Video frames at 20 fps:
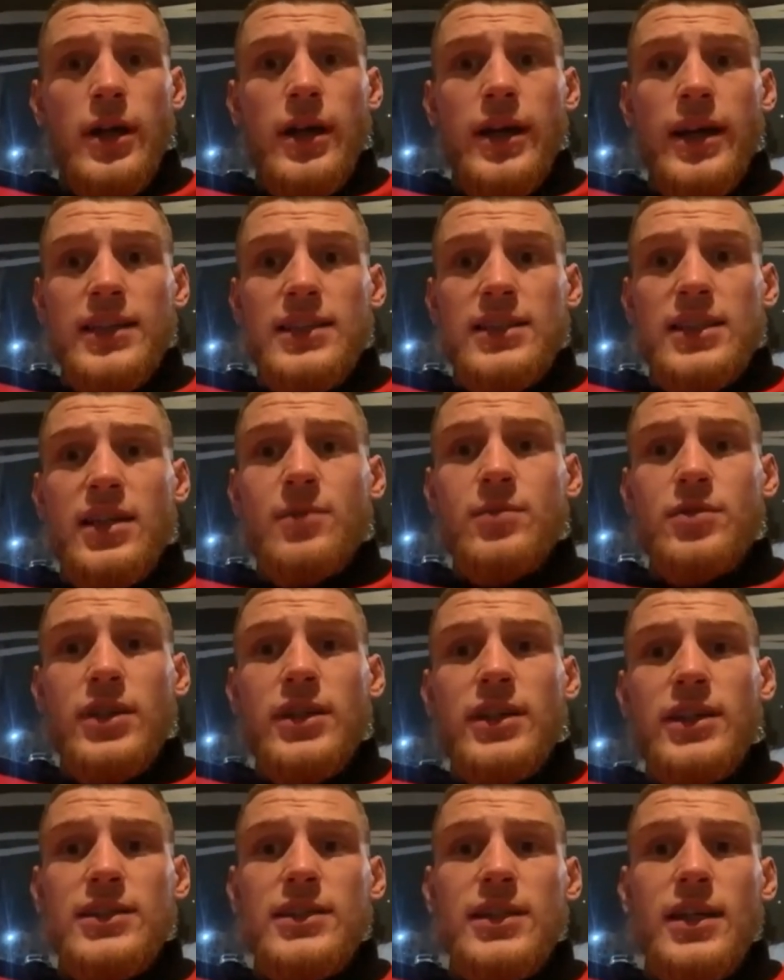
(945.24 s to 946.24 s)
he seems like
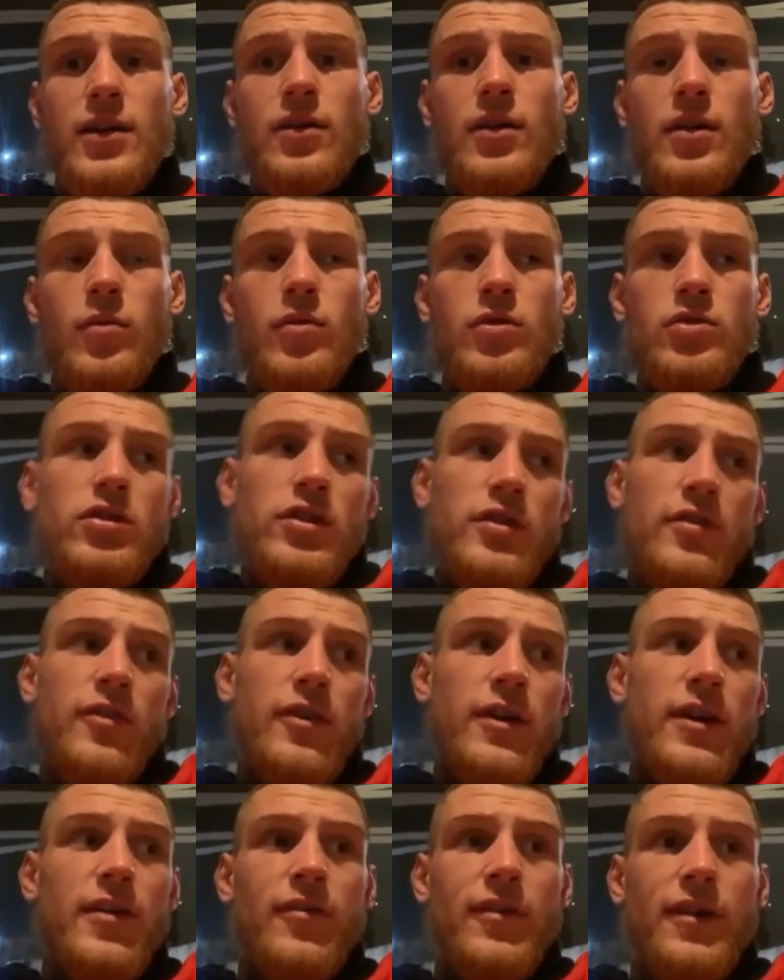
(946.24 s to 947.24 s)
he's down at one
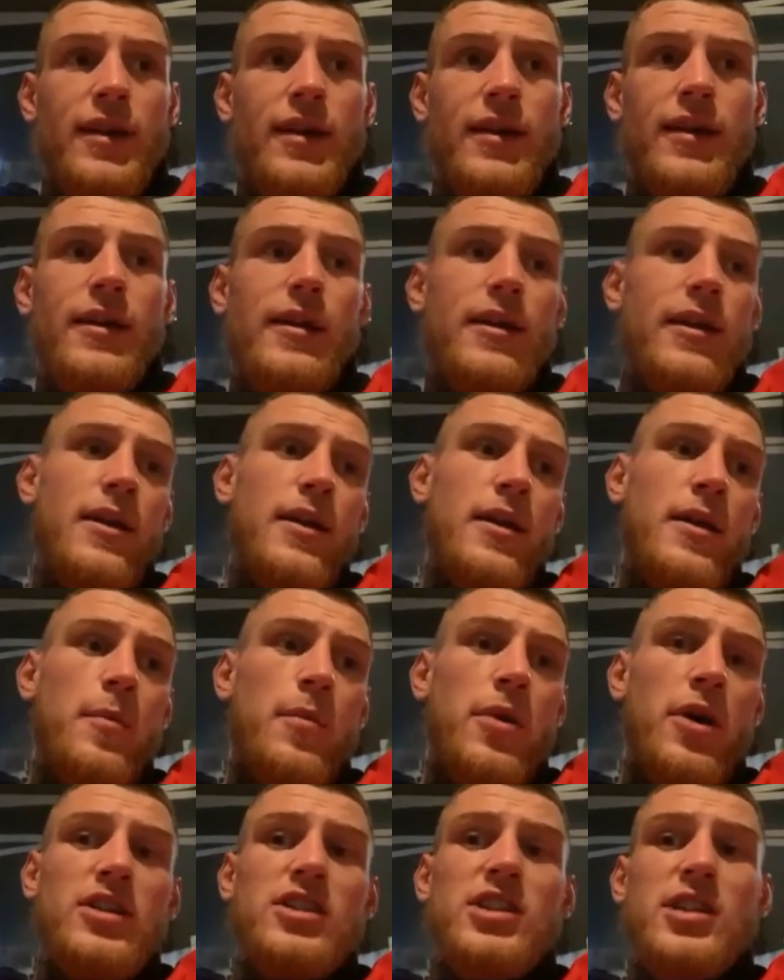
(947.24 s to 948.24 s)
thirty-five, and
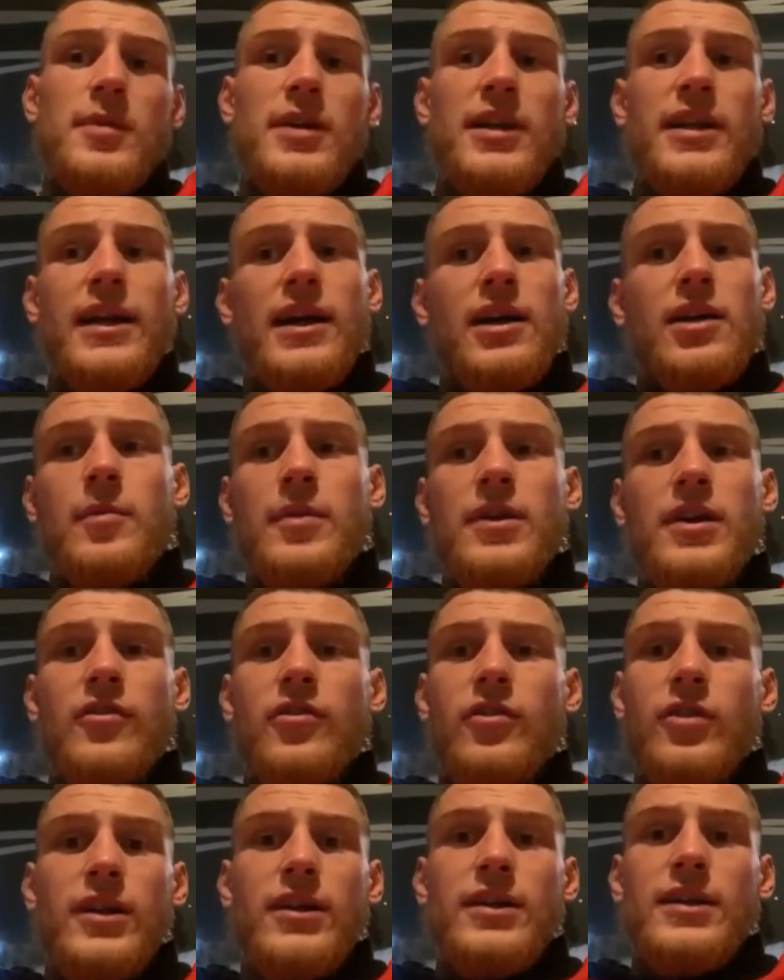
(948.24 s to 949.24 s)
possibly that could be a
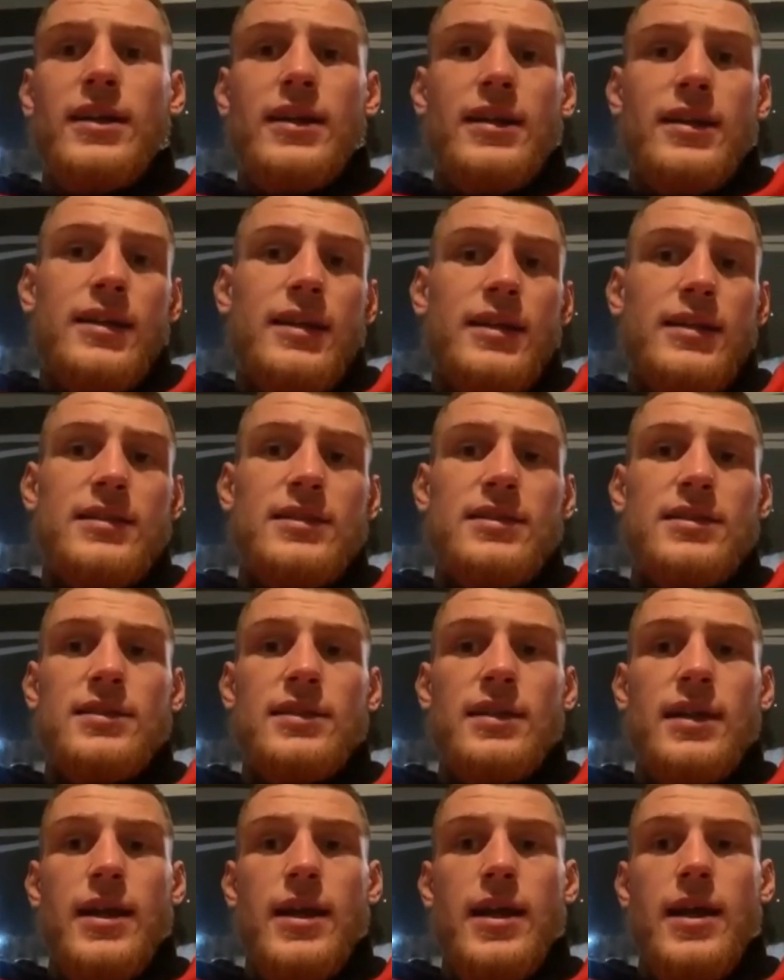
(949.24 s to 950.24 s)
fight that that's
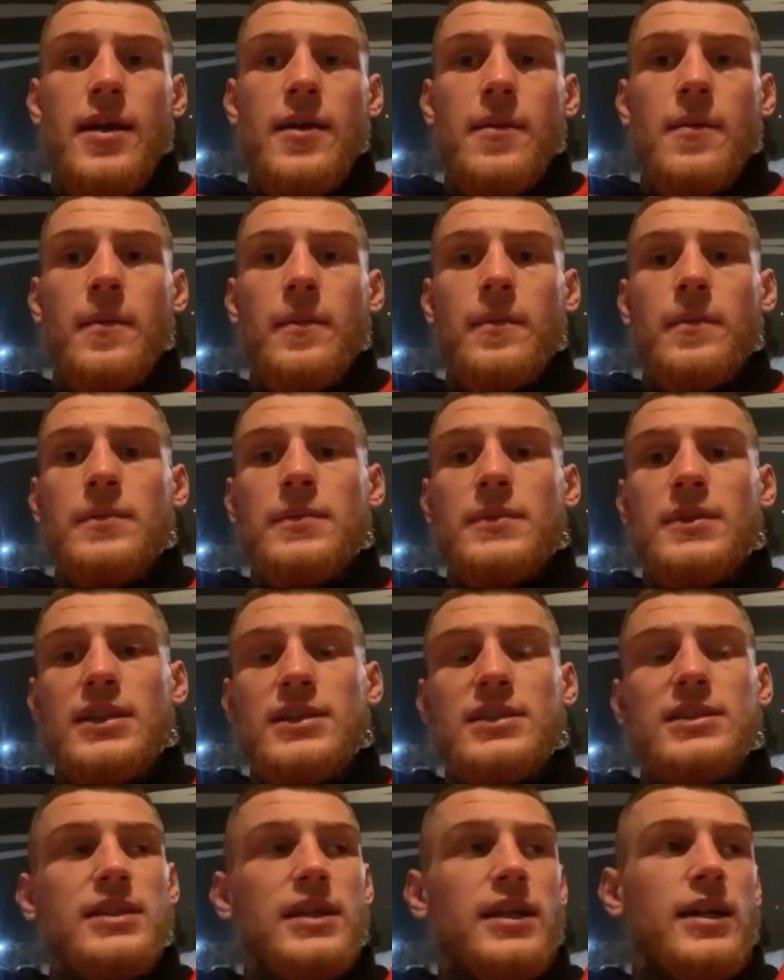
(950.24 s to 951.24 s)
um
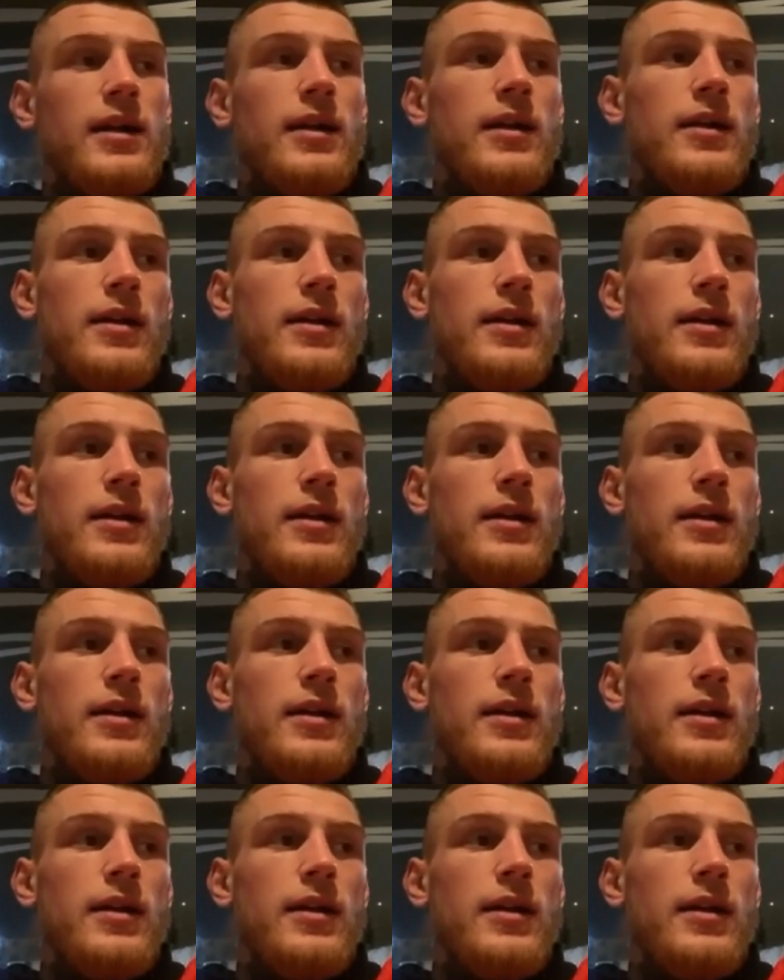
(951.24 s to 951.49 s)
that's there.